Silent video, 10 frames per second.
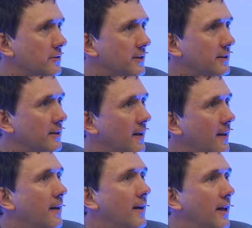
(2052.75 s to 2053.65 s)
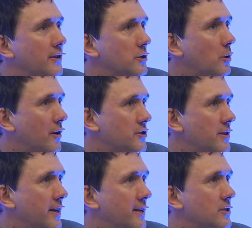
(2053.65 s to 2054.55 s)
Right? And so the question
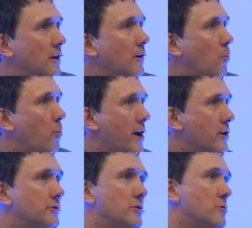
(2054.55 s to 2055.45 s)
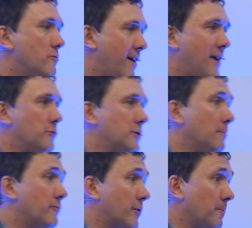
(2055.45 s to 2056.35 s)
then is, where do values come
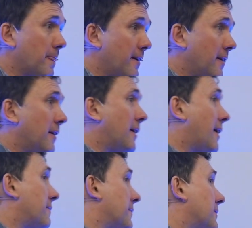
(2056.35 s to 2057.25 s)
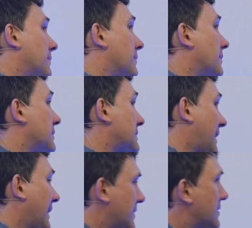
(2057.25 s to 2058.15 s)
from?
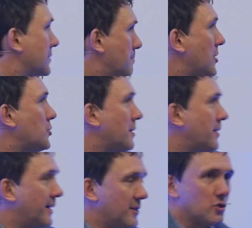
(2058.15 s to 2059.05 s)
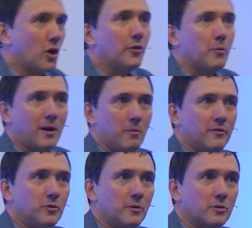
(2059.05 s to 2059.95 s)
Science measuring things is not the right way
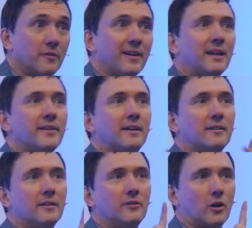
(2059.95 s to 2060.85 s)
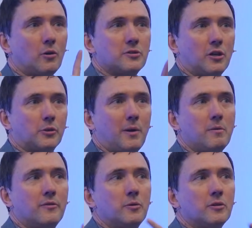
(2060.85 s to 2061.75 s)
of doing so. In fact, I think not only is it not the right
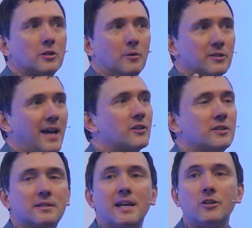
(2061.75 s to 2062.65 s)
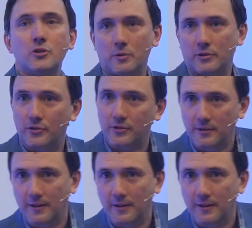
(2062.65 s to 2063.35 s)
way of doing so, it's actually dangerous.